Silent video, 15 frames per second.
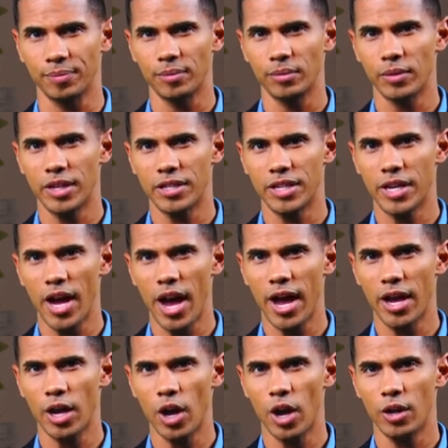Linking
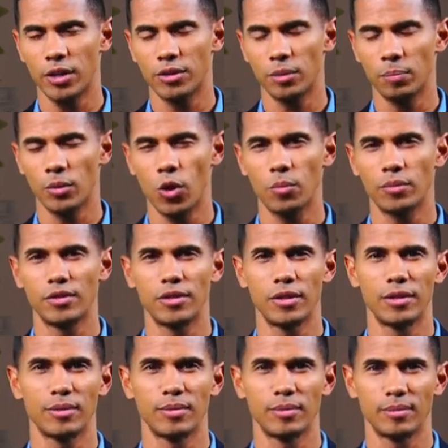IR and diplomacy.
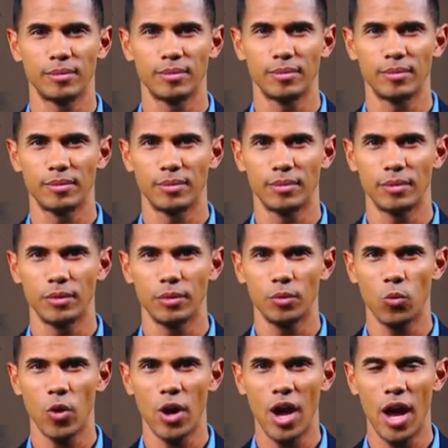
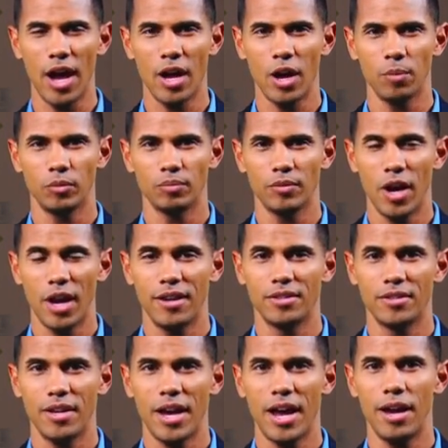While IR provides
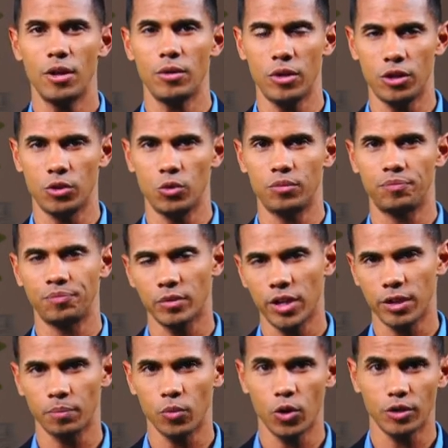the analytical
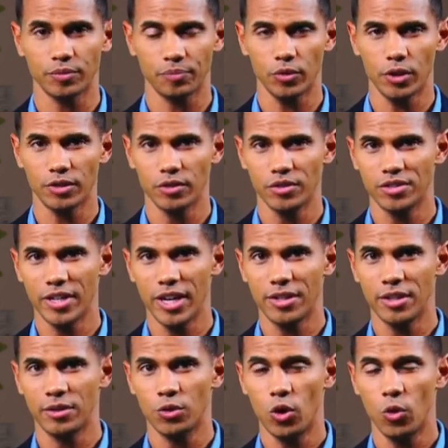framework for
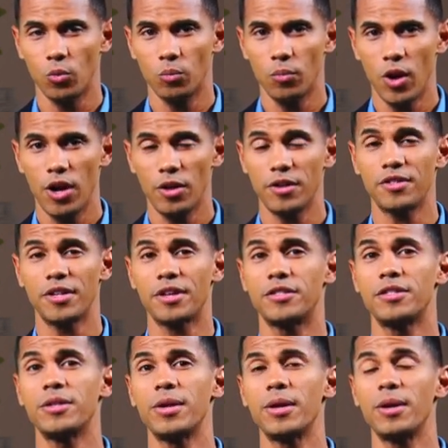understanding global
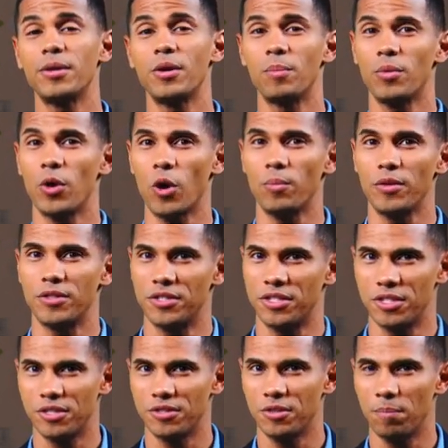politics, diplomacy
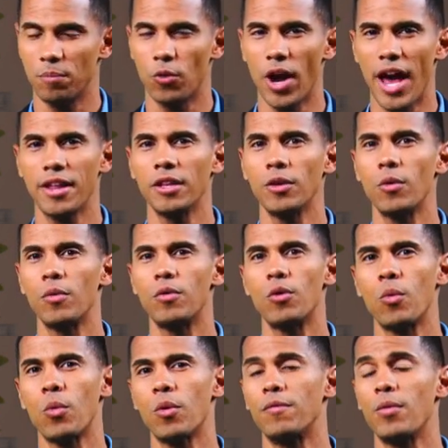is the practical
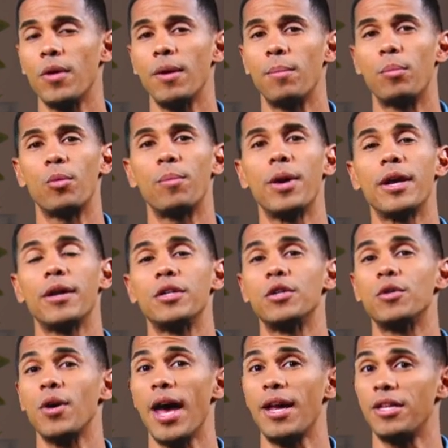tool for implementing
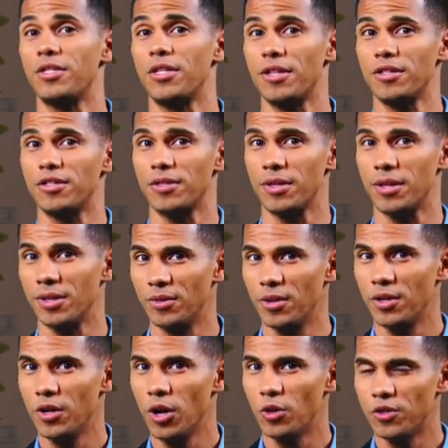strategies,
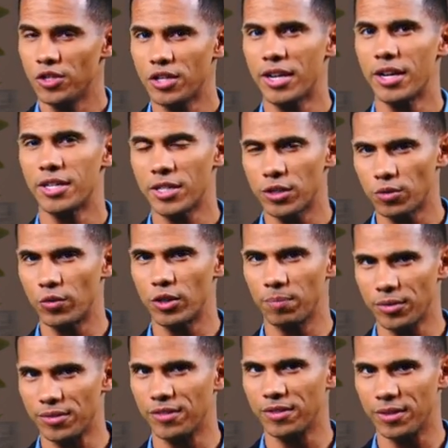negotiating
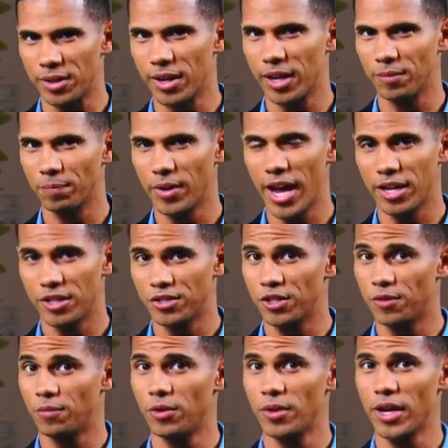agreements, and managing
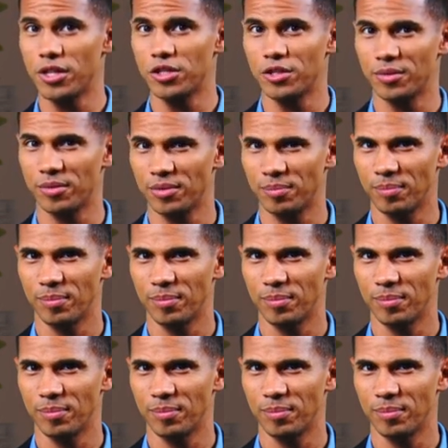relations.